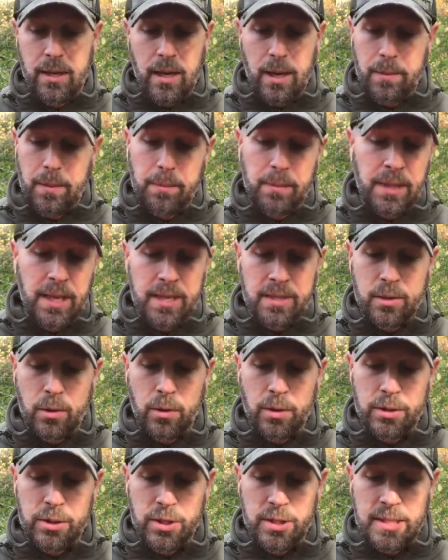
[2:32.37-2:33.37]
I mean, blaze
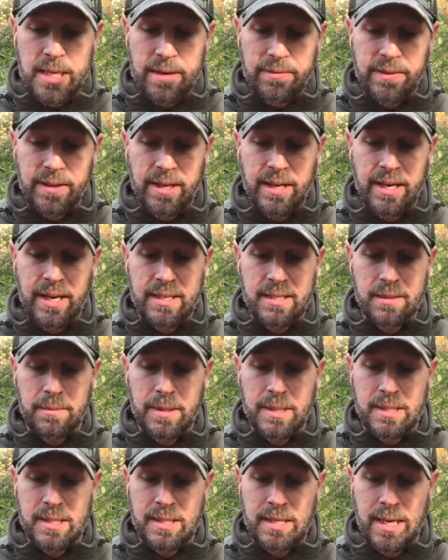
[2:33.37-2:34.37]
orange is definitely gonna get
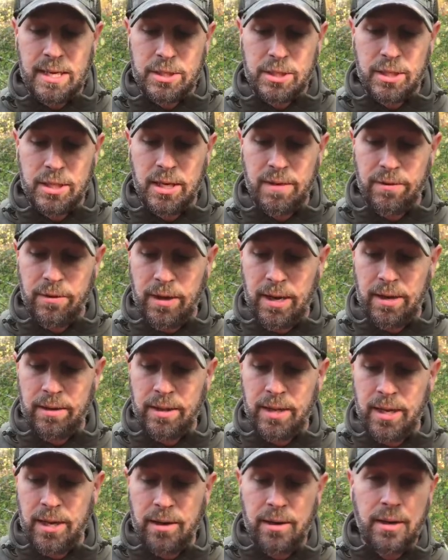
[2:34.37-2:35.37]
somebody's attention if you're out
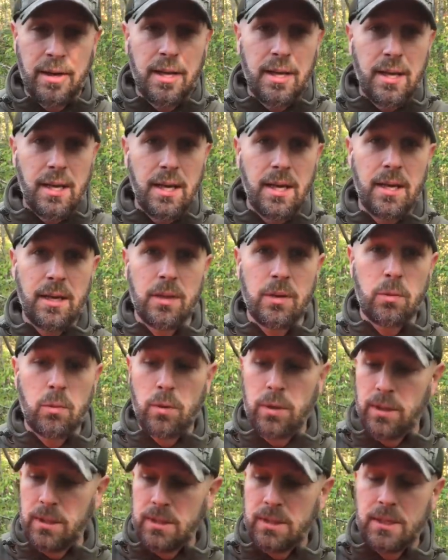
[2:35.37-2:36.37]
there in the
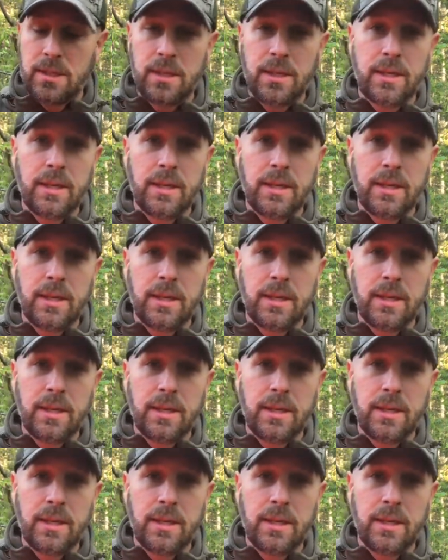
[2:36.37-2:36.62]
woods.